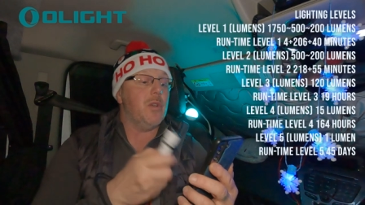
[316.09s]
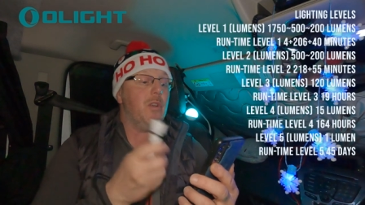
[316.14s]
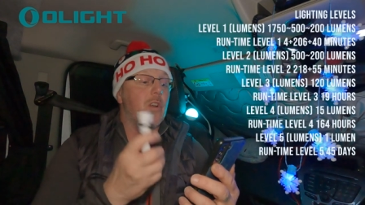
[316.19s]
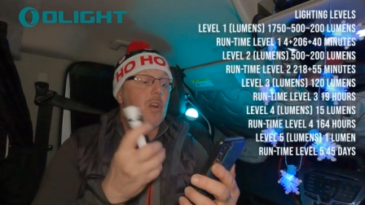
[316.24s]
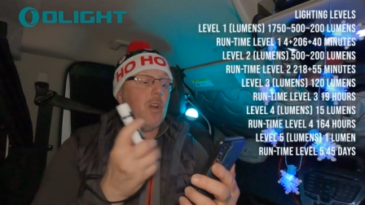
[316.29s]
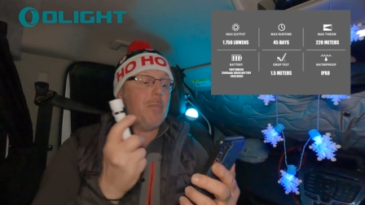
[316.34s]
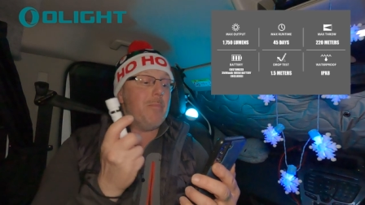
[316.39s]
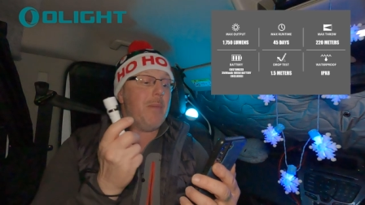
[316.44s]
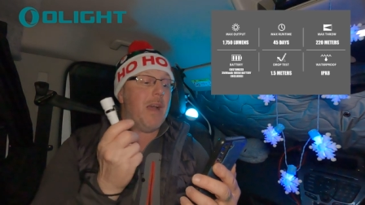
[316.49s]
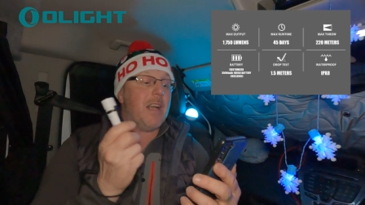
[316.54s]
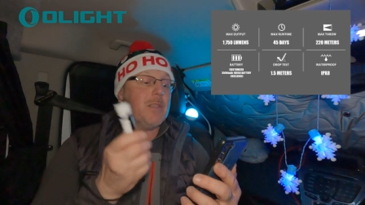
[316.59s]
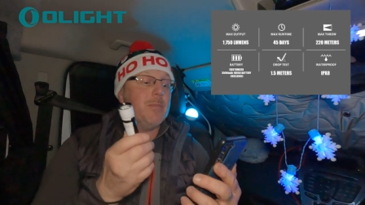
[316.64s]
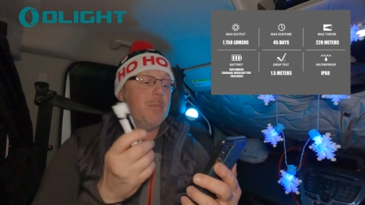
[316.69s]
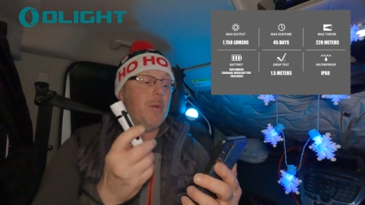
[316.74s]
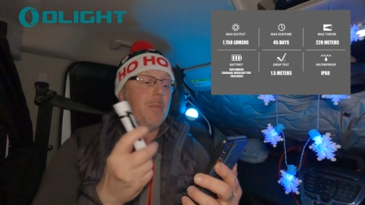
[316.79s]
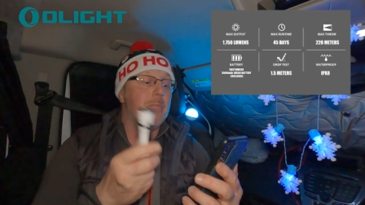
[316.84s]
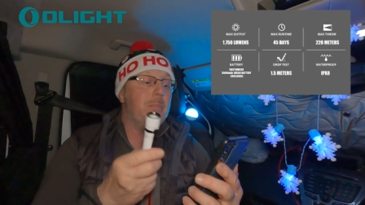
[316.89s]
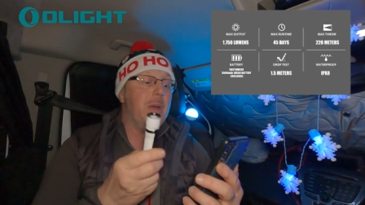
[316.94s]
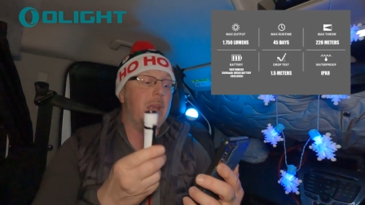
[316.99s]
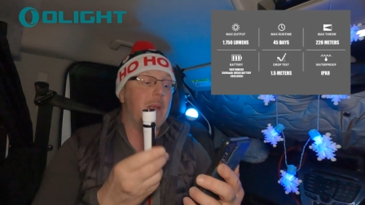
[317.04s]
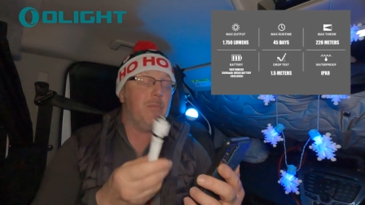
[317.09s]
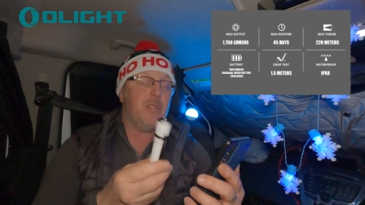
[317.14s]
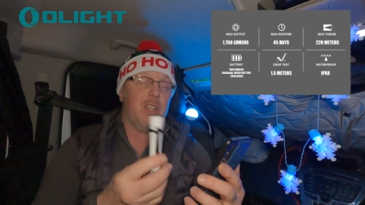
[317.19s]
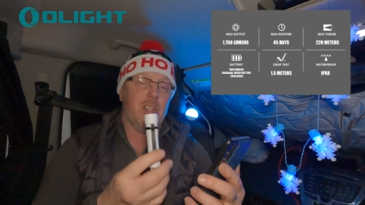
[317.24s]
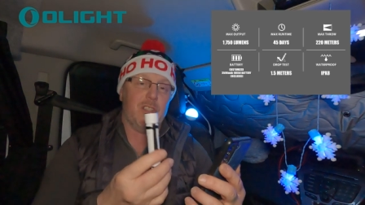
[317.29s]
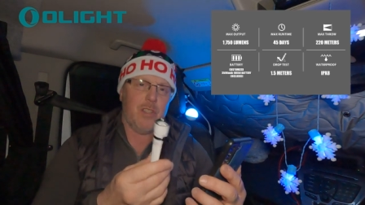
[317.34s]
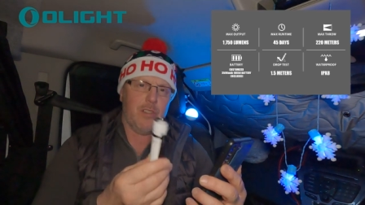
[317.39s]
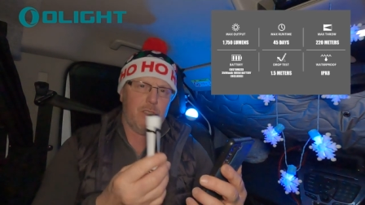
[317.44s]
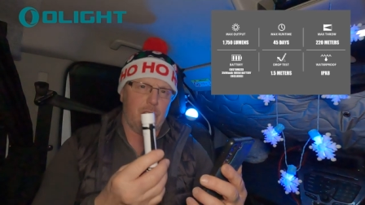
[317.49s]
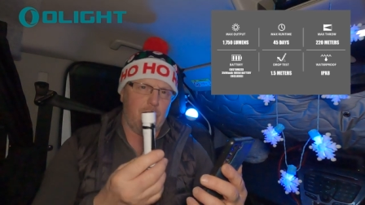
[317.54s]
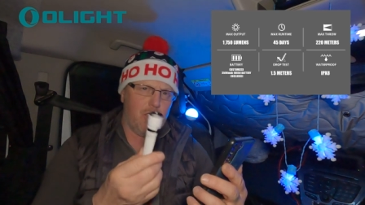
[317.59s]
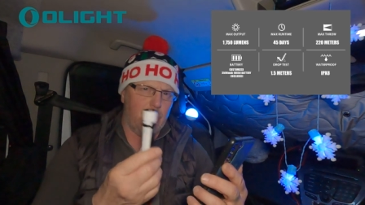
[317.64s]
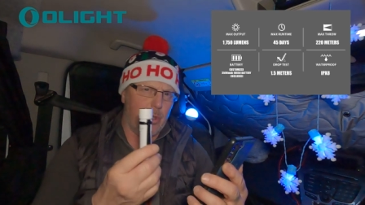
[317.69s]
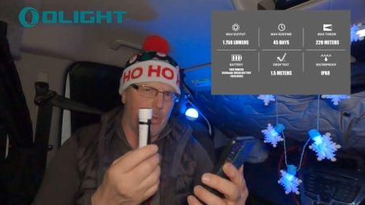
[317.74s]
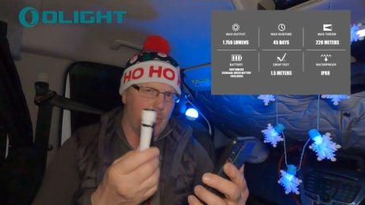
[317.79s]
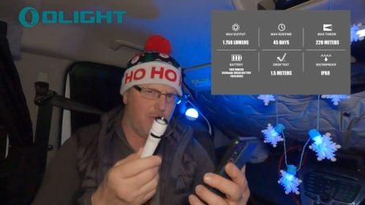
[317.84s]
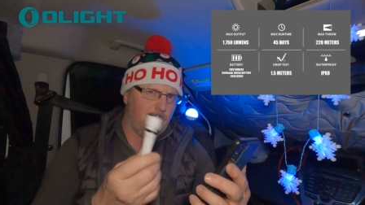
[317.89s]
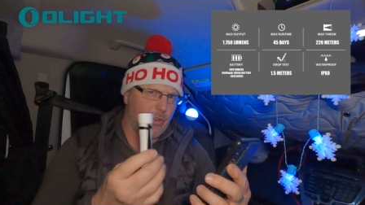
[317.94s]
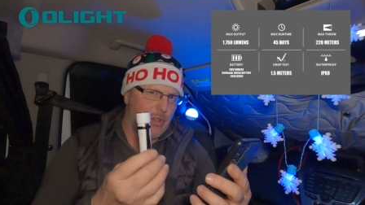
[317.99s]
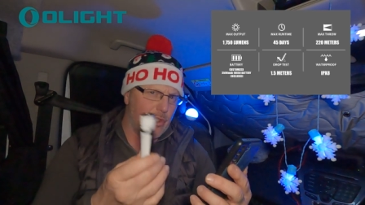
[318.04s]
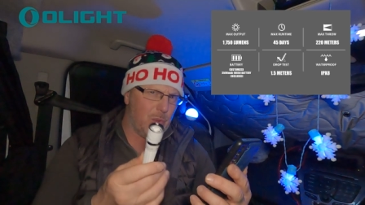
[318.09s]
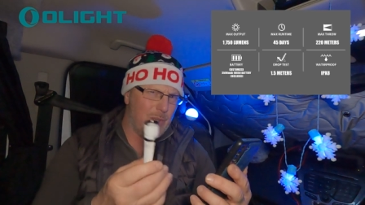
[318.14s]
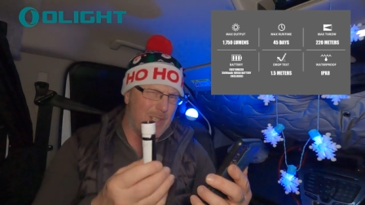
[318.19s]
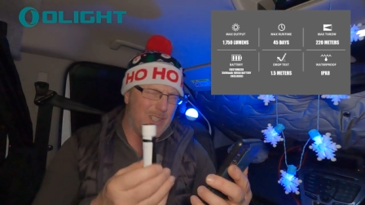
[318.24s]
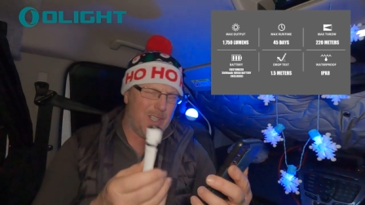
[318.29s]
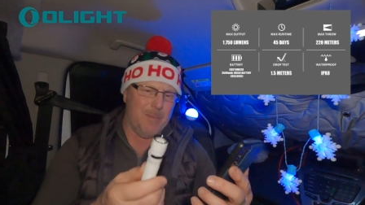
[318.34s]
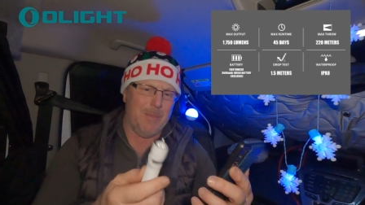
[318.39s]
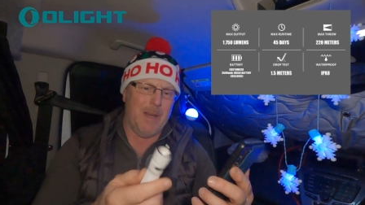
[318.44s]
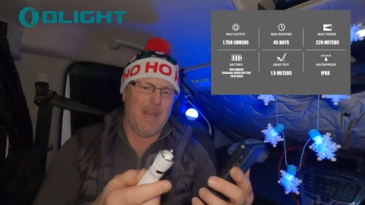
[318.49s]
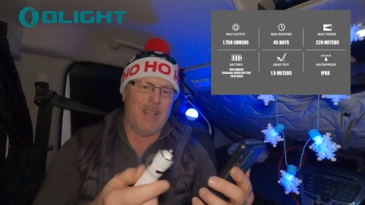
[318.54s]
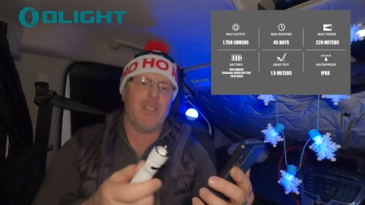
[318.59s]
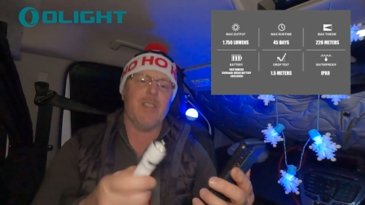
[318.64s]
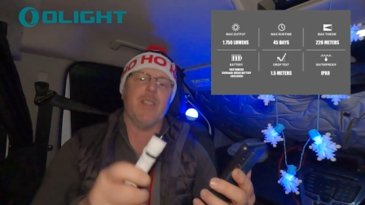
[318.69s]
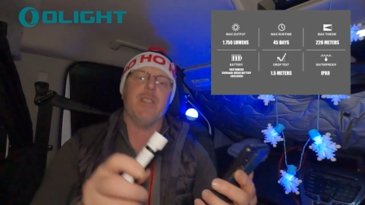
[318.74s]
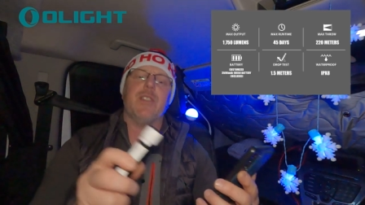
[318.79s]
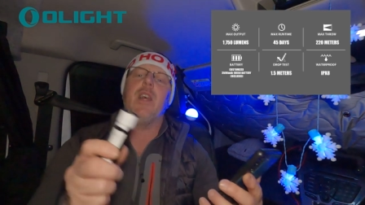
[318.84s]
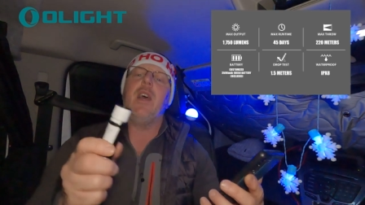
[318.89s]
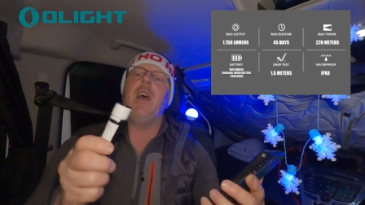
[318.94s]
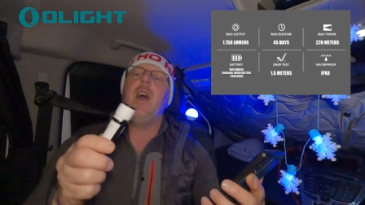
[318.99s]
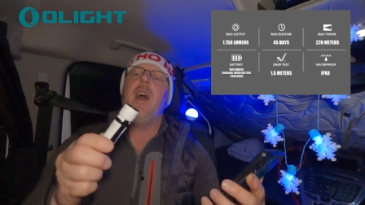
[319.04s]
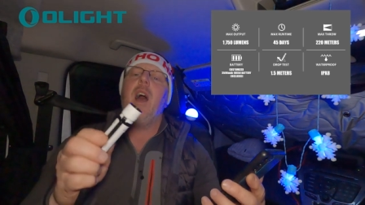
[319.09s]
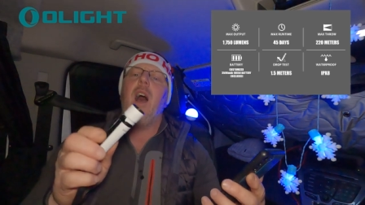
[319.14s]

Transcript: So you've got a maximum beam distance of 220 meters,